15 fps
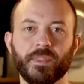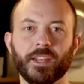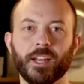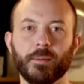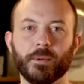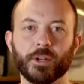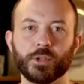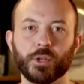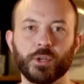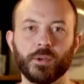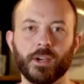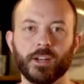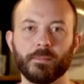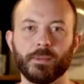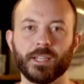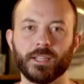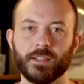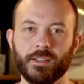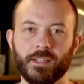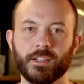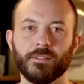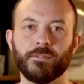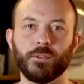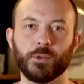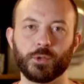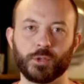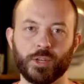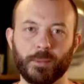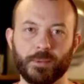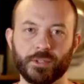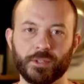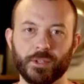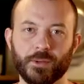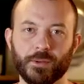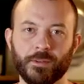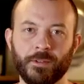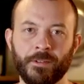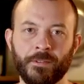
that I'm gonna show you how to make in a future episode.